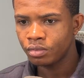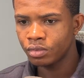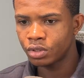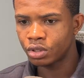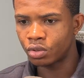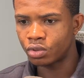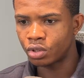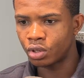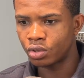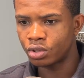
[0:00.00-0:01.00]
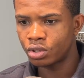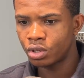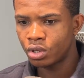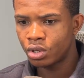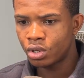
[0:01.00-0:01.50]
Just go to notes.
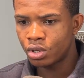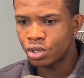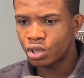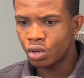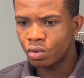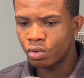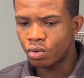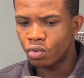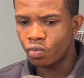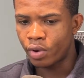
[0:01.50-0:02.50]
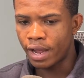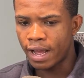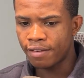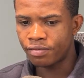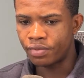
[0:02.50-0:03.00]
So we
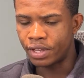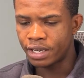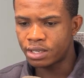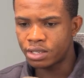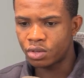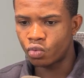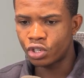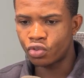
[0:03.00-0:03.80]
have this, which